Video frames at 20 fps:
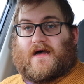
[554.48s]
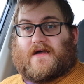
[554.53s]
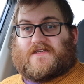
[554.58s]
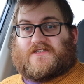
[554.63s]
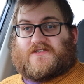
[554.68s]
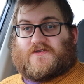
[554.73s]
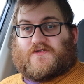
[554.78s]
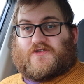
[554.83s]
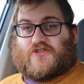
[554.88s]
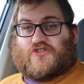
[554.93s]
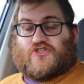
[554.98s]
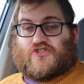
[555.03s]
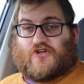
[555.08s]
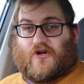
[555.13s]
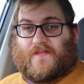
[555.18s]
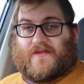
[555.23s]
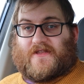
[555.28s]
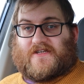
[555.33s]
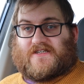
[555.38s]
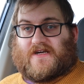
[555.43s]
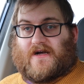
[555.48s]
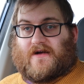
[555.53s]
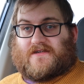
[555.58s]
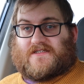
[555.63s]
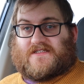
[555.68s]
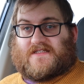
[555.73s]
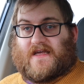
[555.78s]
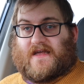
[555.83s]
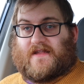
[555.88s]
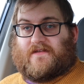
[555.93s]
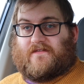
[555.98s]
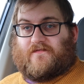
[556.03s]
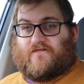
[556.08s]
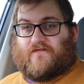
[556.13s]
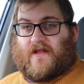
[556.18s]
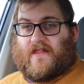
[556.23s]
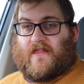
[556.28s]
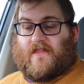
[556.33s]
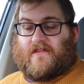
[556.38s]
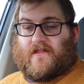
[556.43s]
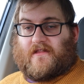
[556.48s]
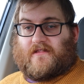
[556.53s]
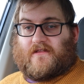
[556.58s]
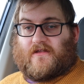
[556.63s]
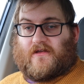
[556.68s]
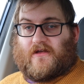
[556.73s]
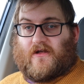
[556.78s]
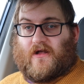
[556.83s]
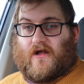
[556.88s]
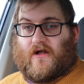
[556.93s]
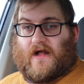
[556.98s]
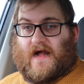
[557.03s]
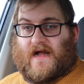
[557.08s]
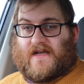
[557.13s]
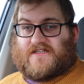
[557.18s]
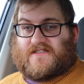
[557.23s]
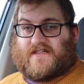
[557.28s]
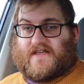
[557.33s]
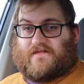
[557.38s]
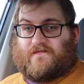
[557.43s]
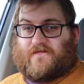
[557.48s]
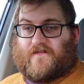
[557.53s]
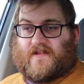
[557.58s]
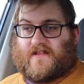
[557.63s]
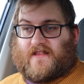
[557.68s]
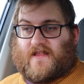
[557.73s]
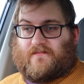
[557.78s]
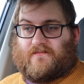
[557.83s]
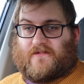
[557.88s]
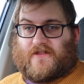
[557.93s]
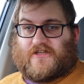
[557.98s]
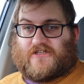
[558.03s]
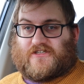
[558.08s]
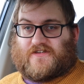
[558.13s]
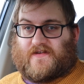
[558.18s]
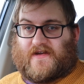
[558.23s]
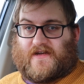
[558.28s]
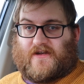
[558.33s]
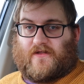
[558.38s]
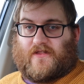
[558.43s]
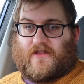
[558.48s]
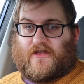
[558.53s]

So to stop the charge then, rather than actually fiddling with the screen on